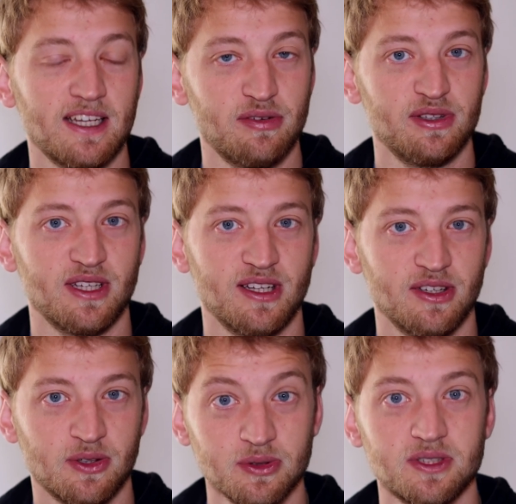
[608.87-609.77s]
give it
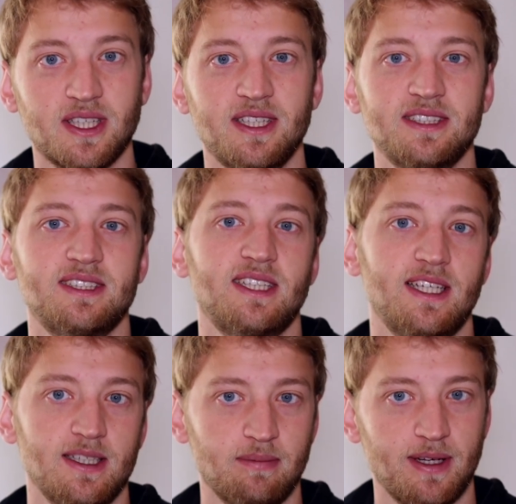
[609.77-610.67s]
a good test
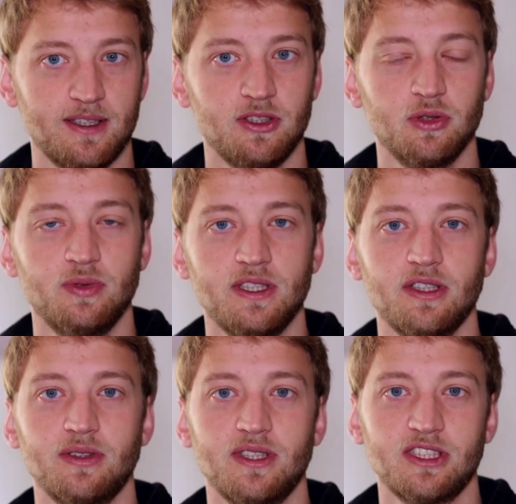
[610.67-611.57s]
and make a new
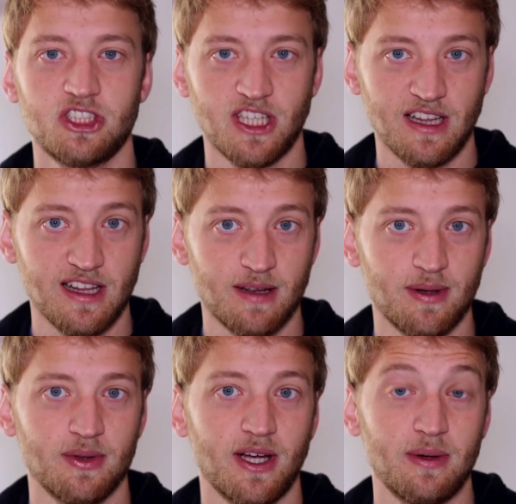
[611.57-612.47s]
video on this channel
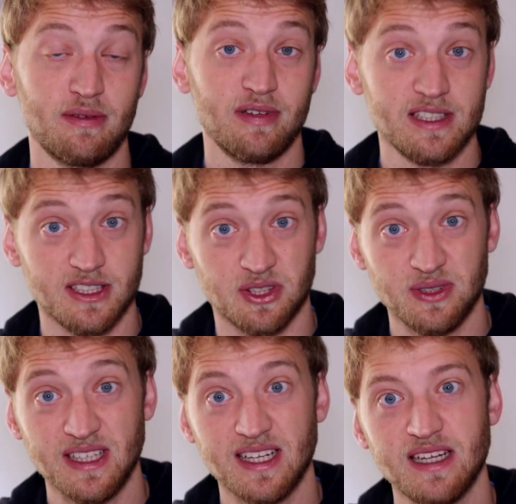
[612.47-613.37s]
about how it feels in the
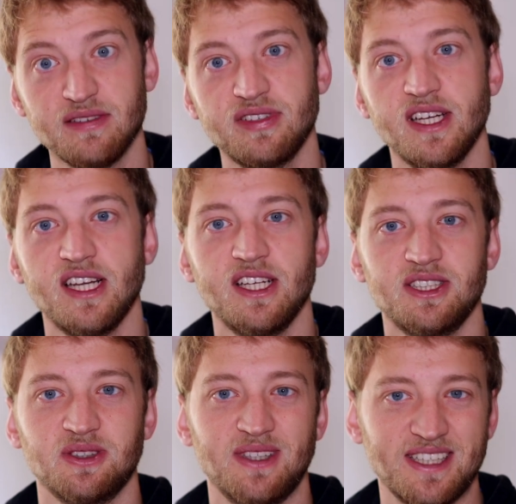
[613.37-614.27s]
real life.
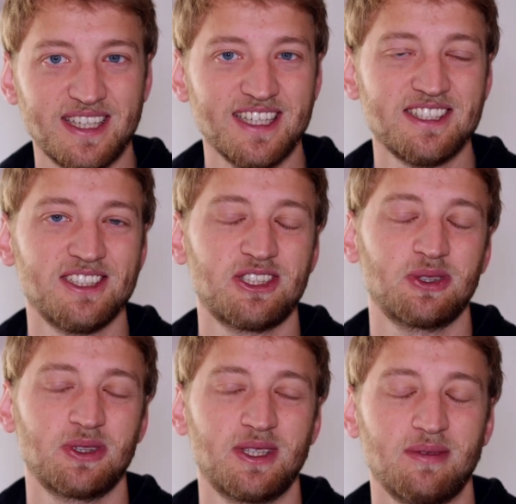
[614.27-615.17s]
So in case this
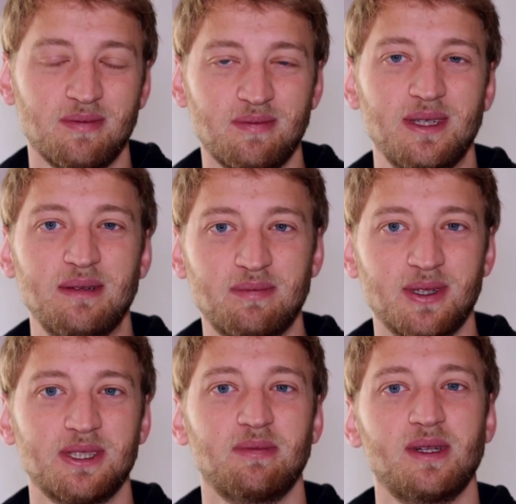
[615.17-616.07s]
should be
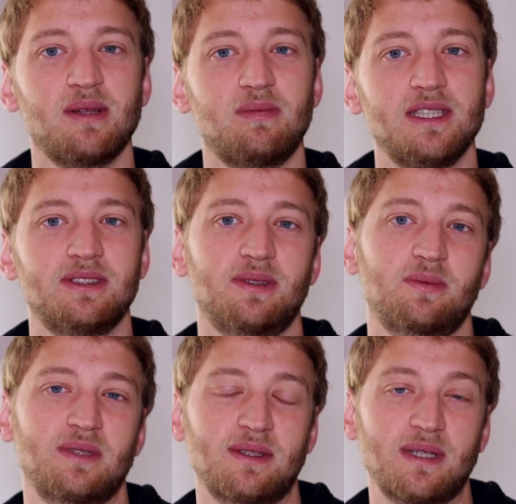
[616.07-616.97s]
possible, please
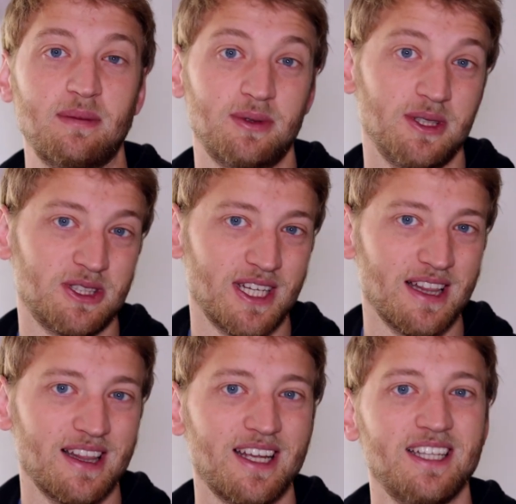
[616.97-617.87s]
subscribe to the
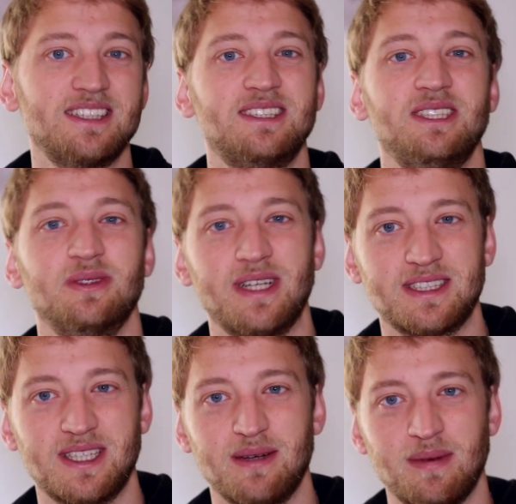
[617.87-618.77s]
channel and see you
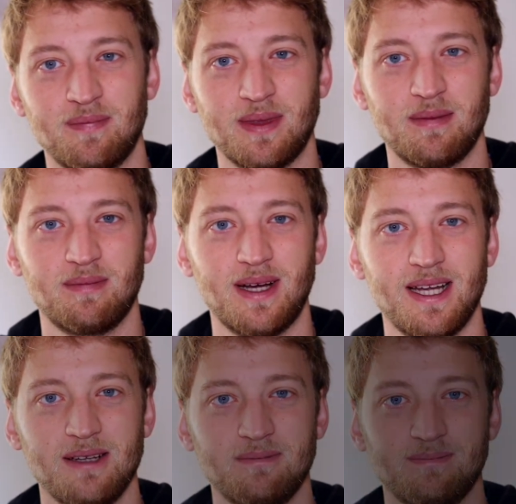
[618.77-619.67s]
next time.
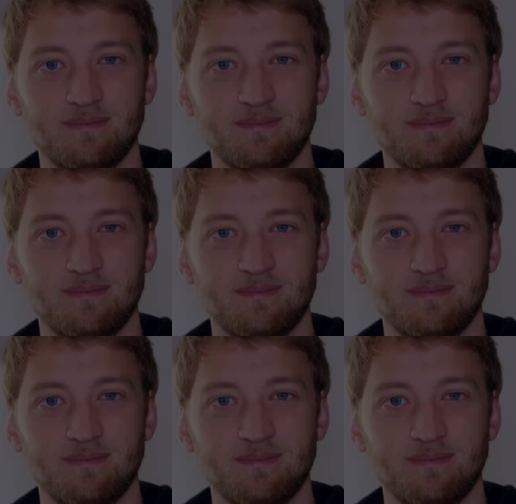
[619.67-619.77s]
Bye!